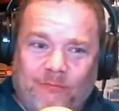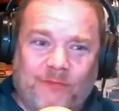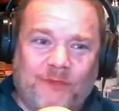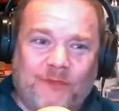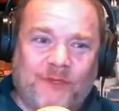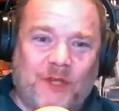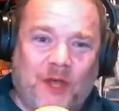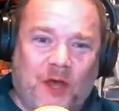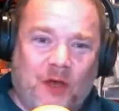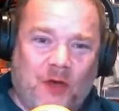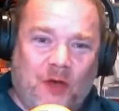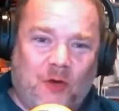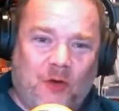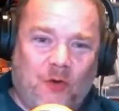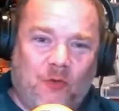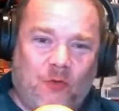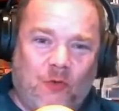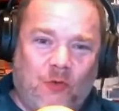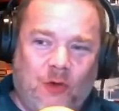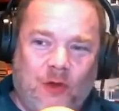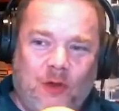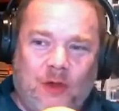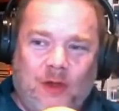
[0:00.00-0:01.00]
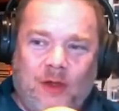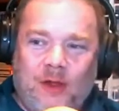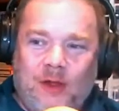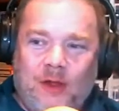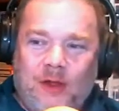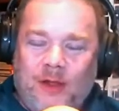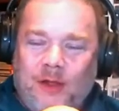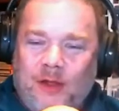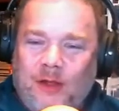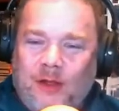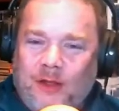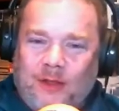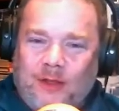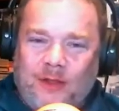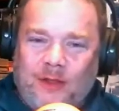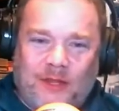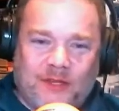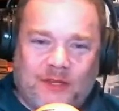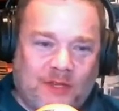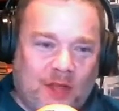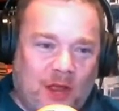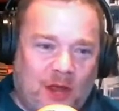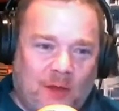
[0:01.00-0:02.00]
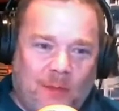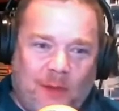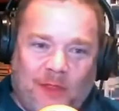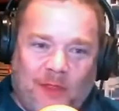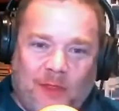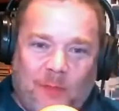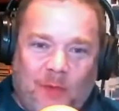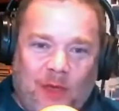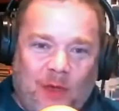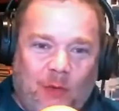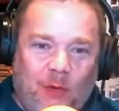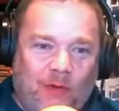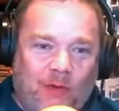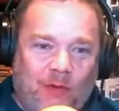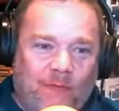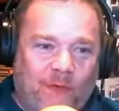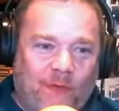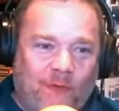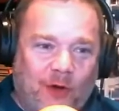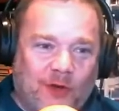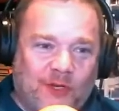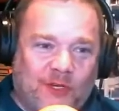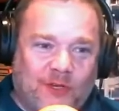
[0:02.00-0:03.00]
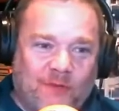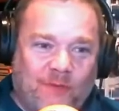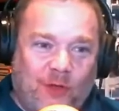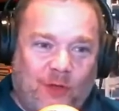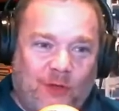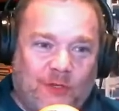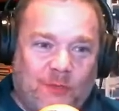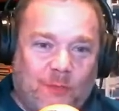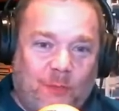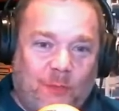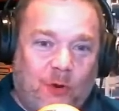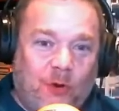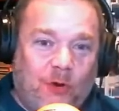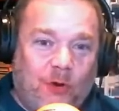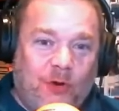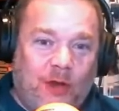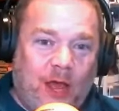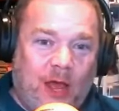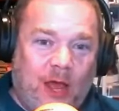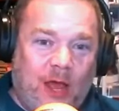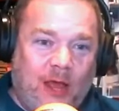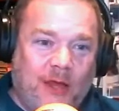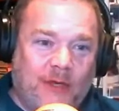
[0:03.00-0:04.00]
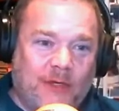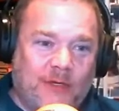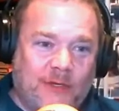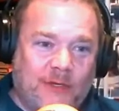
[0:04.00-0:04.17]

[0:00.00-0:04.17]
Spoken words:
So let's talk about the big one. First of all, tomorrow night.